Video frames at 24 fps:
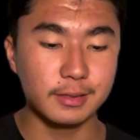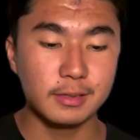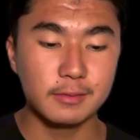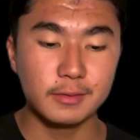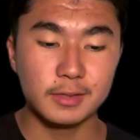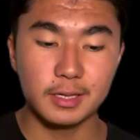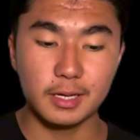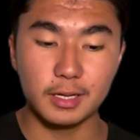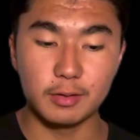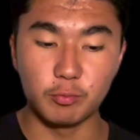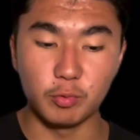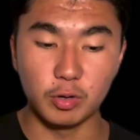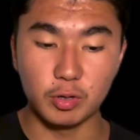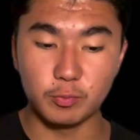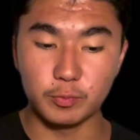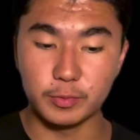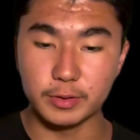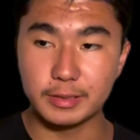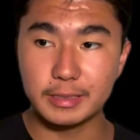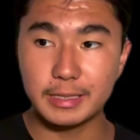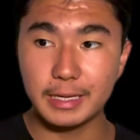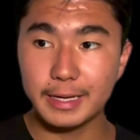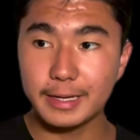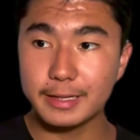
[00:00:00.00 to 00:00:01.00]
and what we
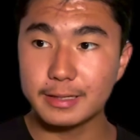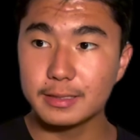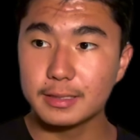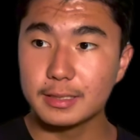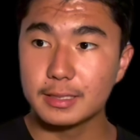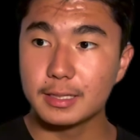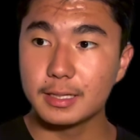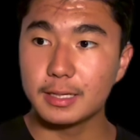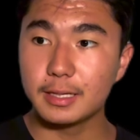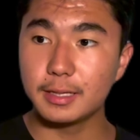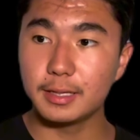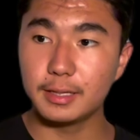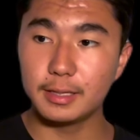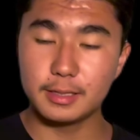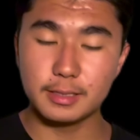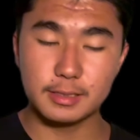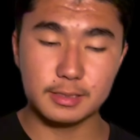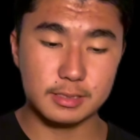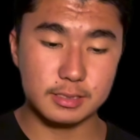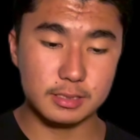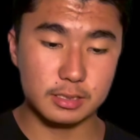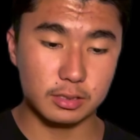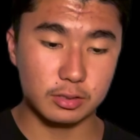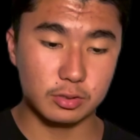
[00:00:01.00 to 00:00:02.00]
get is